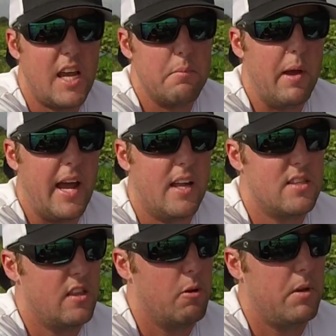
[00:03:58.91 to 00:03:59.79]
10
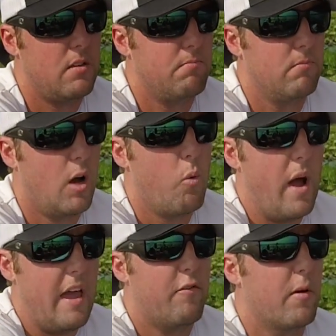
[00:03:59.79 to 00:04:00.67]
pads, and they'll be
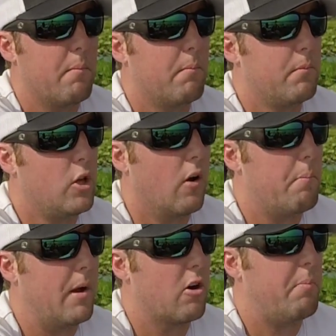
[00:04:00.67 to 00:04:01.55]
away from, you know,
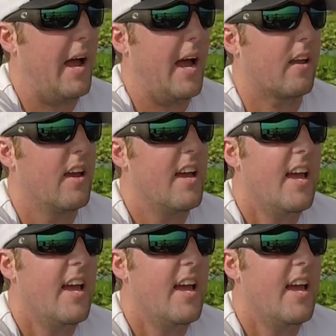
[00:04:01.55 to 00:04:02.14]
a bigger pack.